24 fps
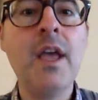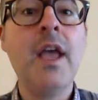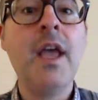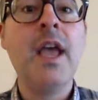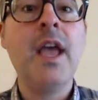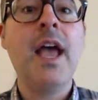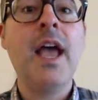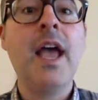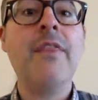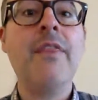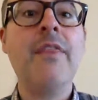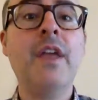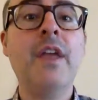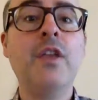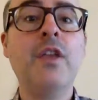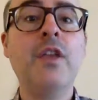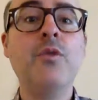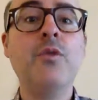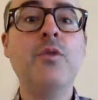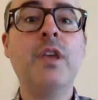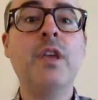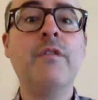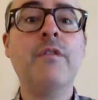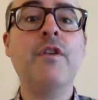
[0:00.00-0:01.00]
And then you
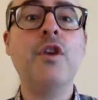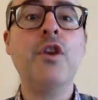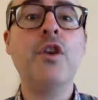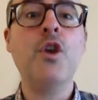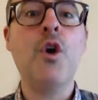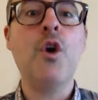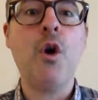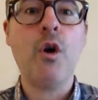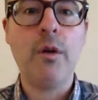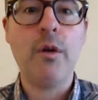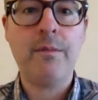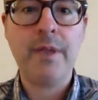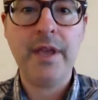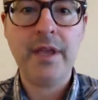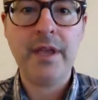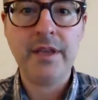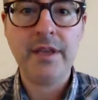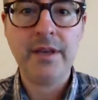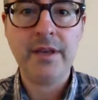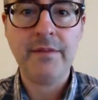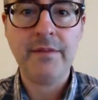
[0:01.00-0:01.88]
give your opinion.